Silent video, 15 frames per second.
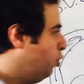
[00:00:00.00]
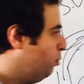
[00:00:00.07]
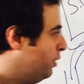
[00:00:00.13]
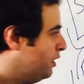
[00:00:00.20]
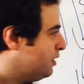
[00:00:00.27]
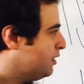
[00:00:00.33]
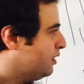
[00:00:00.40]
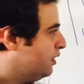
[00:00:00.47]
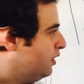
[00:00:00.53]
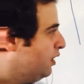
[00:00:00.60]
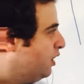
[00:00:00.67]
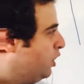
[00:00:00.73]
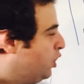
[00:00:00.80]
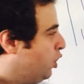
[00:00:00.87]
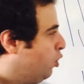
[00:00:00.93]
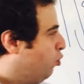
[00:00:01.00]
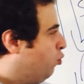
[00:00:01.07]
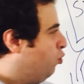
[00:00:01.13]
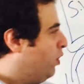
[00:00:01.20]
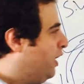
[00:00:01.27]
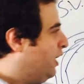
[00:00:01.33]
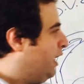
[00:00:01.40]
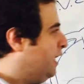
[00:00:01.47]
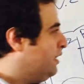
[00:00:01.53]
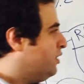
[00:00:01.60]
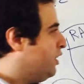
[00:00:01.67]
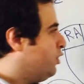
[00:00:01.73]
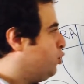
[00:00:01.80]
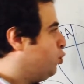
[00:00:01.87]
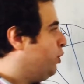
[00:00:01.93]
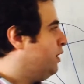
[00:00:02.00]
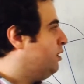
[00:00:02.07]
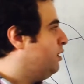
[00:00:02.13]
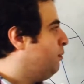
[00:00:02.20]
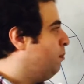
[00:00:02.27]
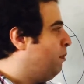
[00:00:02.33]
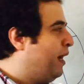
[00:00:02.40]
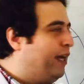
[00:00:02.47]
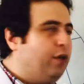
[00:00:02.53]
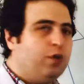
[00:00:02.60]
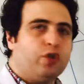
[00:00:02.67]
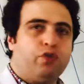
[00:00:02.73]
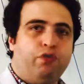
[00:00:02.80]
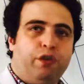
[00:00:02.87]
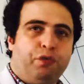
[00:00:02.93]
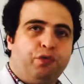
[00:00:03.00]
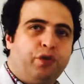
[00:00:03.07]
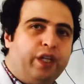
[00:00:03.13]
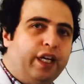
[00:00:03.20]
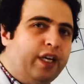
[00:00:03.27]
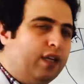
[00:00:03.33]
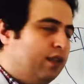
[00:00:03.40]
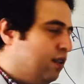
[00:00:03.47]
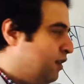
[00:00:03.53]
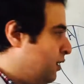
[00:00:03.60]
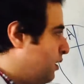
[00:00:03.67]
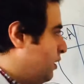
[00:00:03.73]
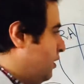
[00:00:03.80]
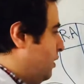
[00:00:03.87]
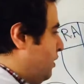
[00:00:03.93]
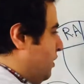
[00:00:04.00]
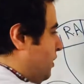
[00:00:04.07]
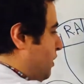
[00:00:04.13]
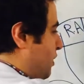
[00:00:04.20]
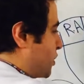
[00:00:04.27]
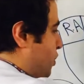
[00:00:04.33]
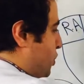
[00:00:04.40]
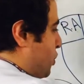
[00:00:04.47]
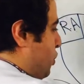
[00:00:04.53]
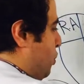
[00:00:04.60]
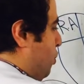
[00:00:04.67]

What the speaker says: is 120 minus 50. So stroke